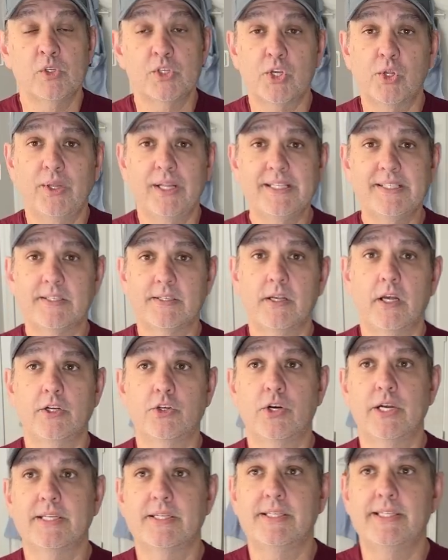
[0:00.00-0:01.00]
So let's
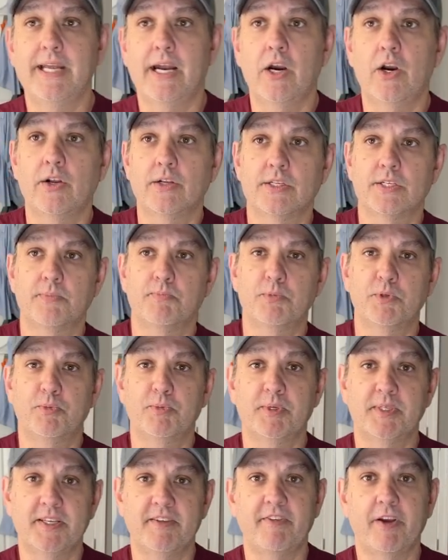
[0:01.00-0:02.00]
address Daren's
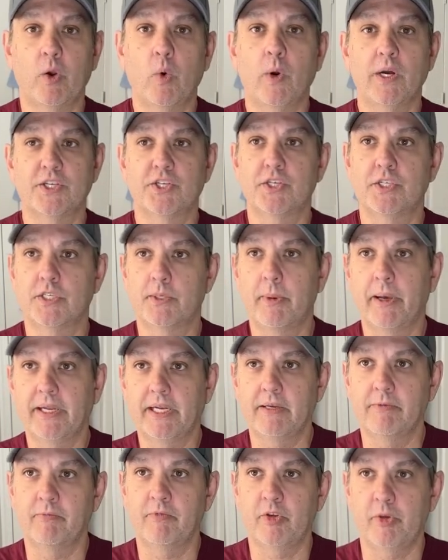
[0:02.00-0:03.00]
specific questions
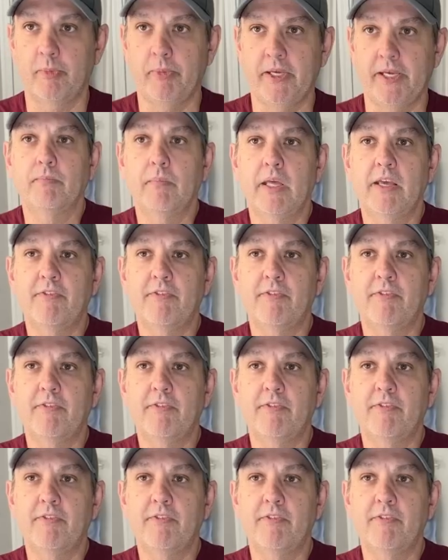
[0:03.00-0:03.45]
about MVP.